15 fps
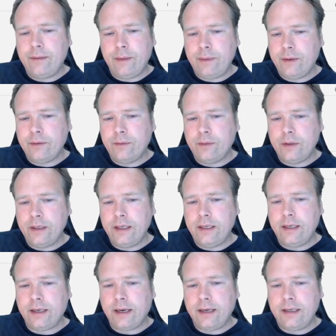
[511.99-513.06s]
Maybe you wouldn't need
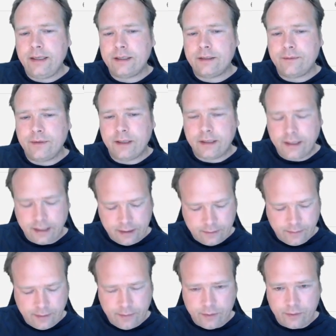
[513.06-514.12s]
the ID or something like that, or
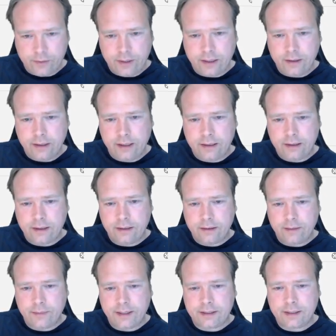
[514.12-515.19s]
maybe you didn't need
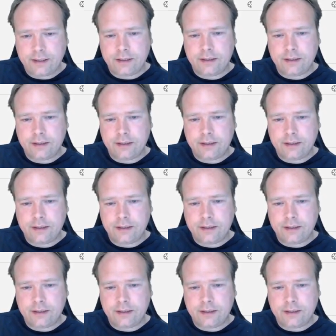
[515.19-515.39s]
the message.